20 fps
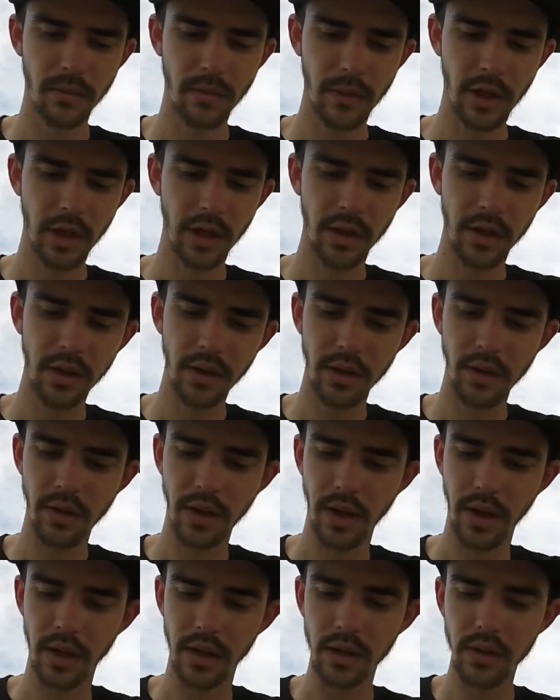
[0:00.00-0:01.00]
clear
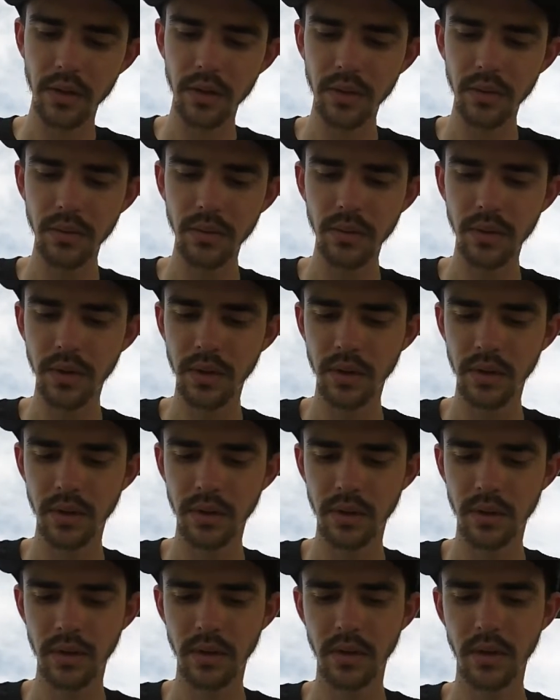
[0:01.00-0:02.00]
IU,
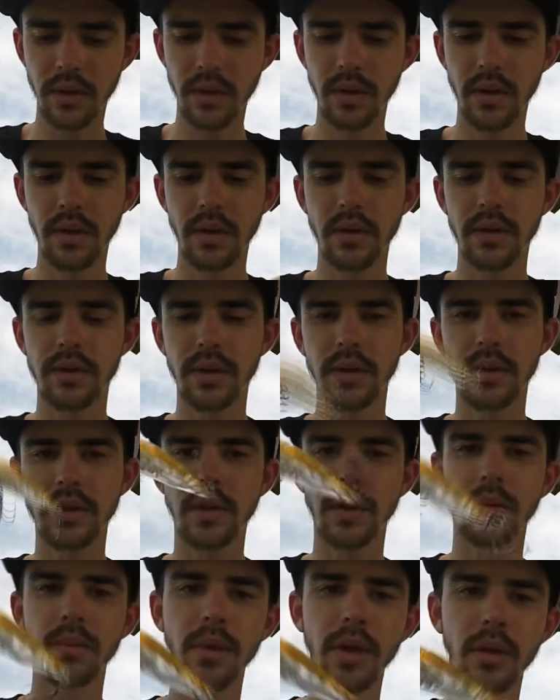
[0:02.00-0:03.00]
so it's
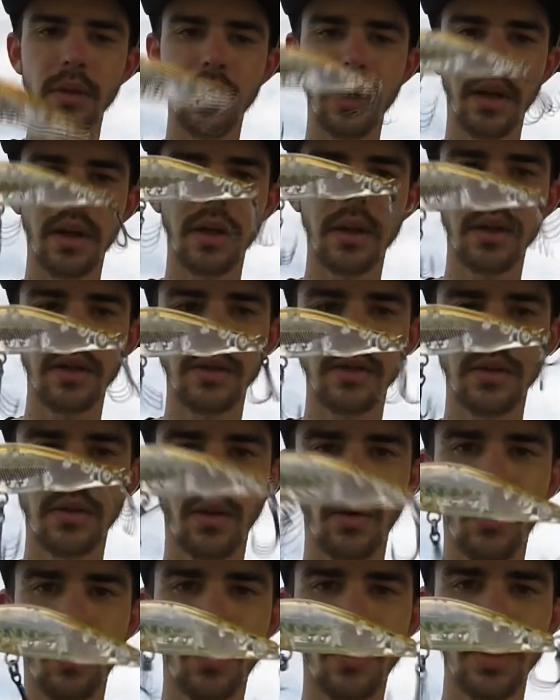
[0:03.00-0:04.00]
going to be kind of this
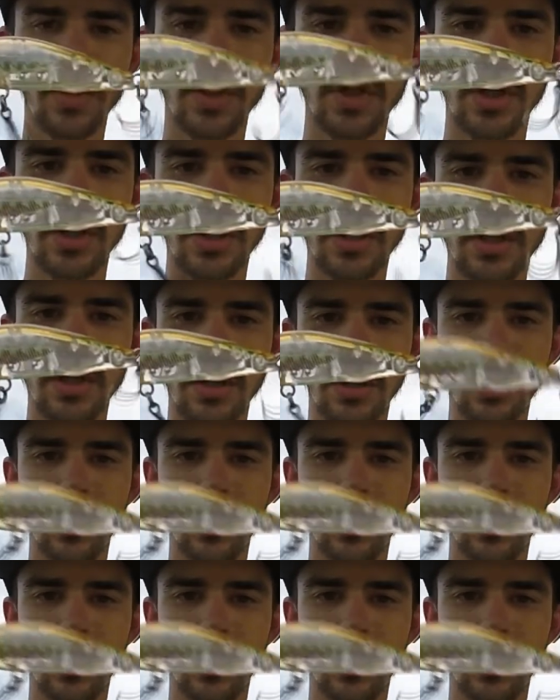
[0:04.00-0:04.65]
orangey,